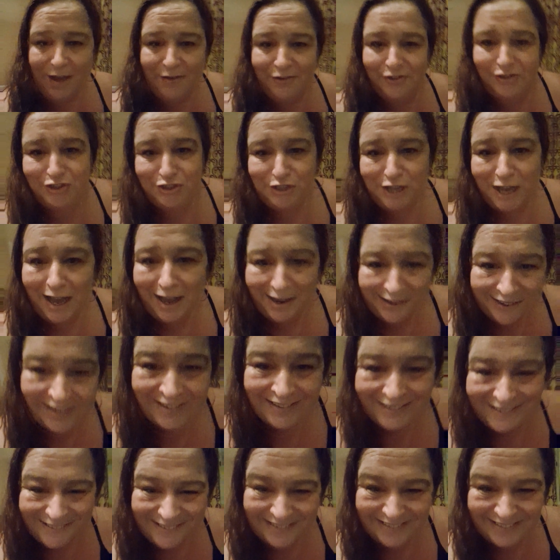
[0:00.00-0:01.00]
chat
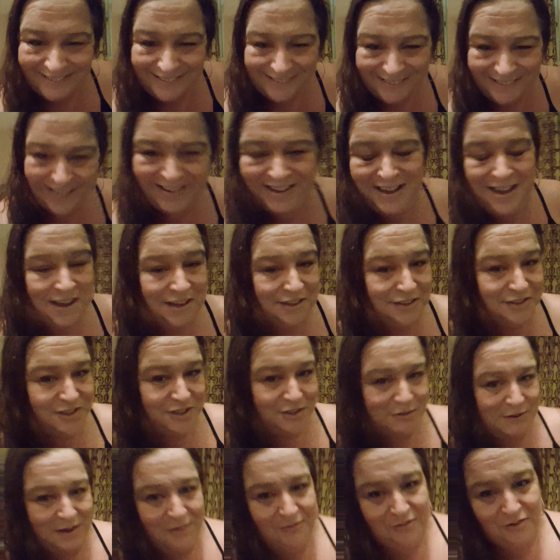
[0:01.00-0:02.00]
to
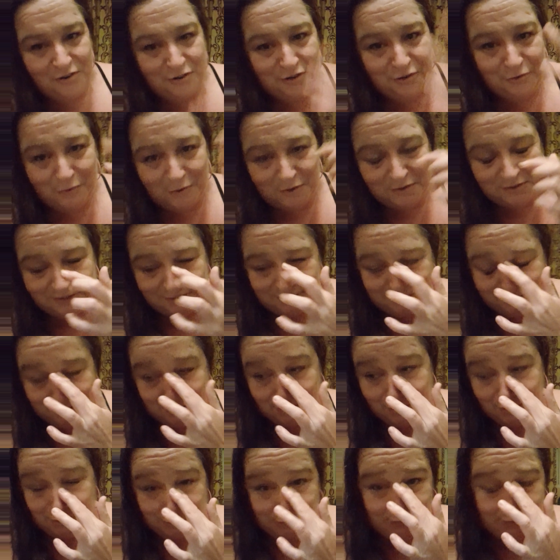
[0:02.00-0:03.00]
whoever who wants to
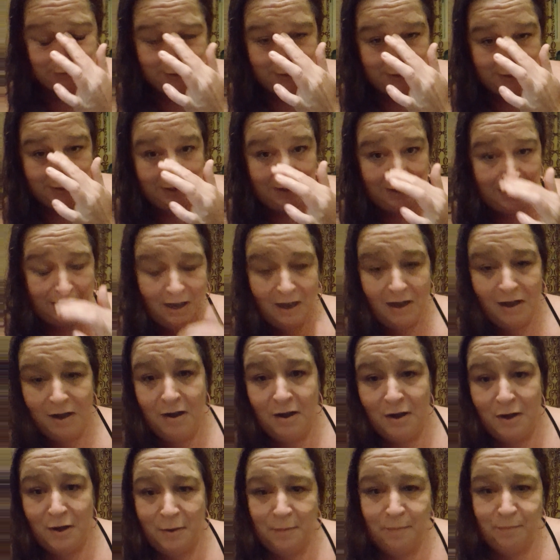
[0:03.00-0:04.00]
know.
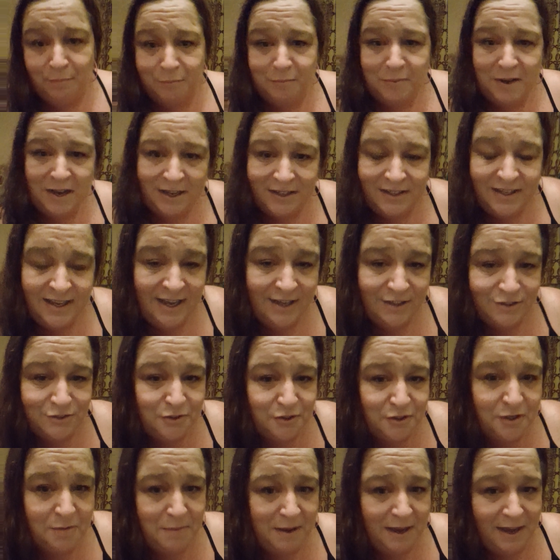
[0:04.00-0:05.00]
It
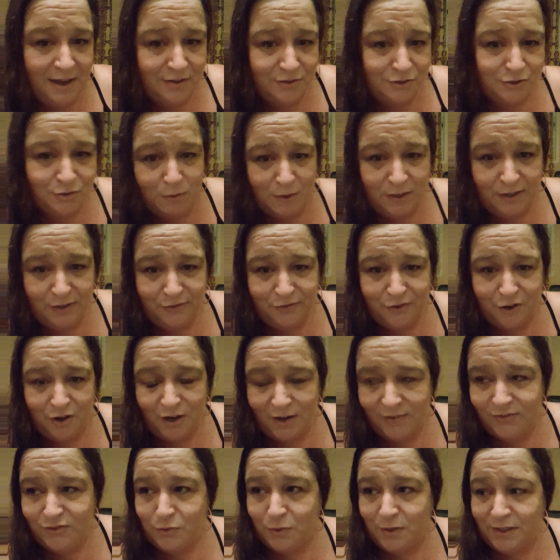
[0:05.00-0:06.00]
took about
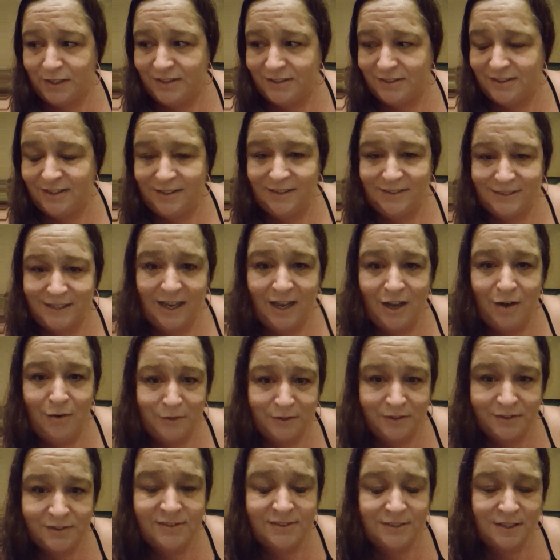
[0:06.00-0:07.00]
26
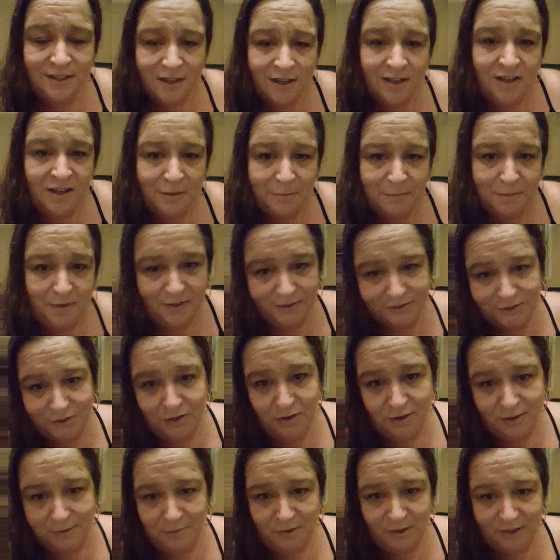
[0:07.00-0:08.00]
hours by the
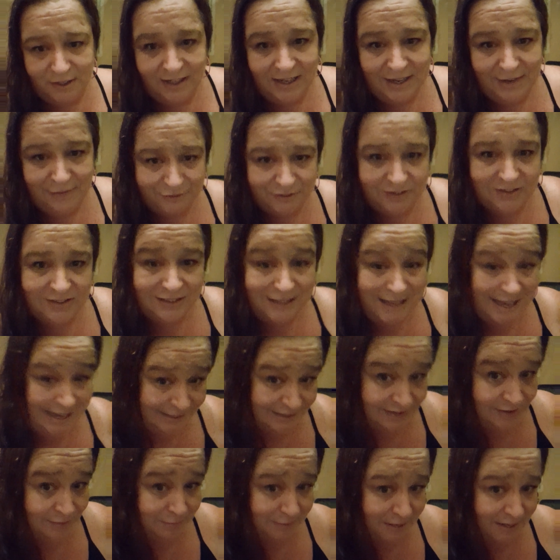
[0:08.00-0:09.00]
time I left
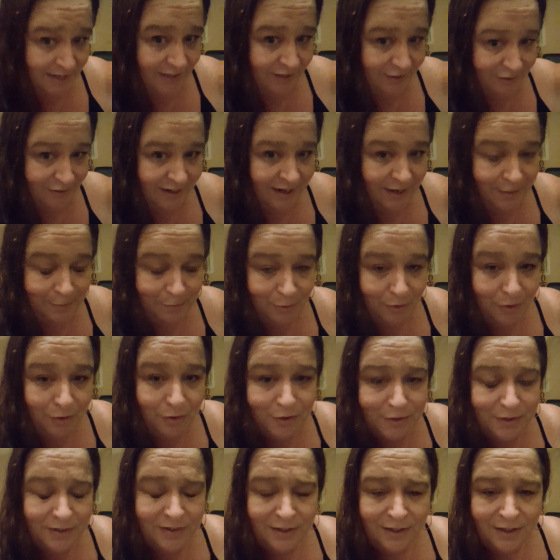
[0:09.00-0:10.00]
Casablanca
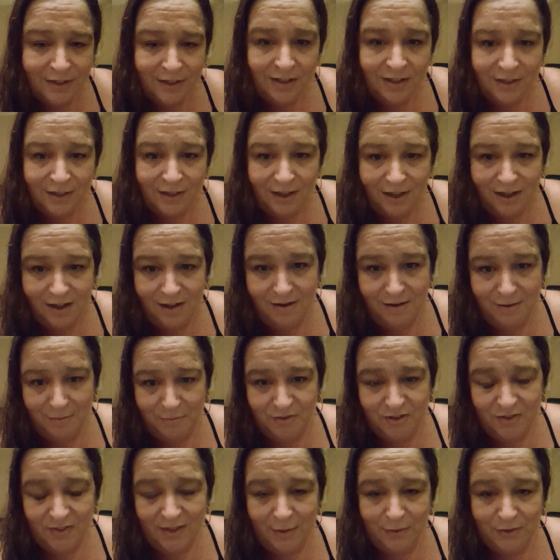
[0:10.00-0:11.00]
Airport.
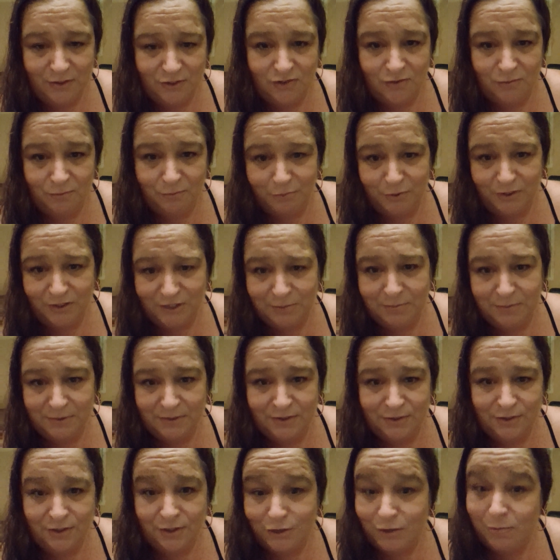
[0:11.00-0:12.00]
So that was from
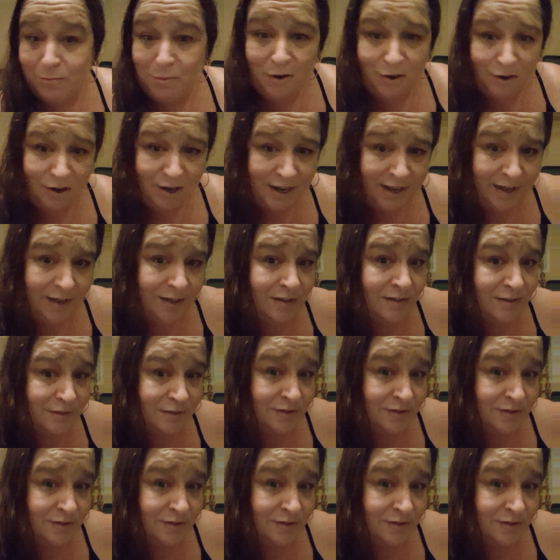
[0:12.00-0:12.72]
Brisbane to Dubai